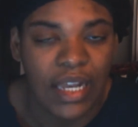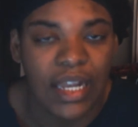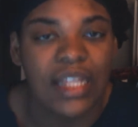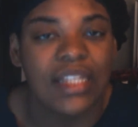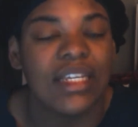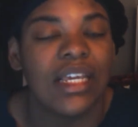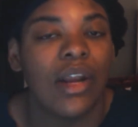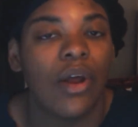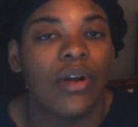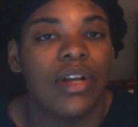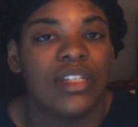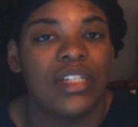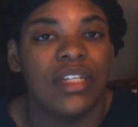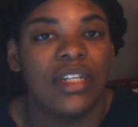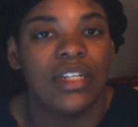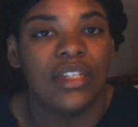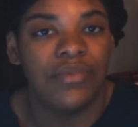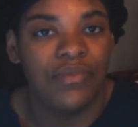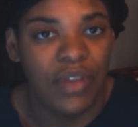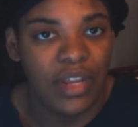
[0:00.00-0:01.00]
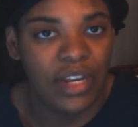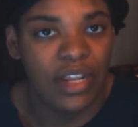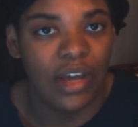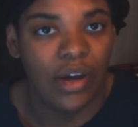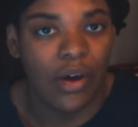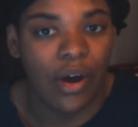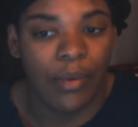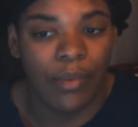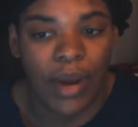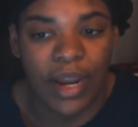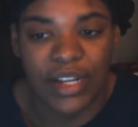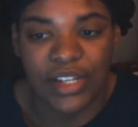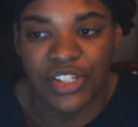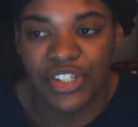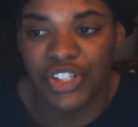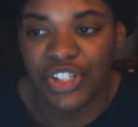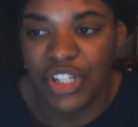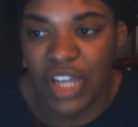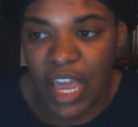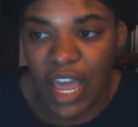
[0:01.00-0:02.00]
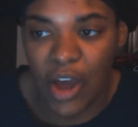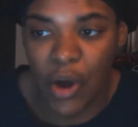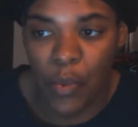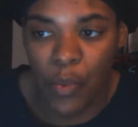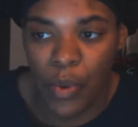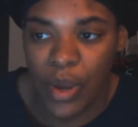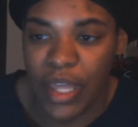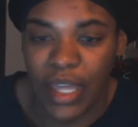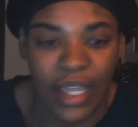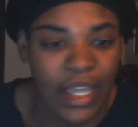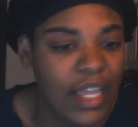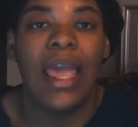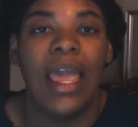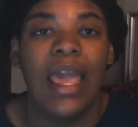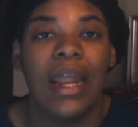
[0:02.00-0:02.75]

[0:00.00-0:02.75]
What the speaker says: let's get on into this video. All right. Shall we?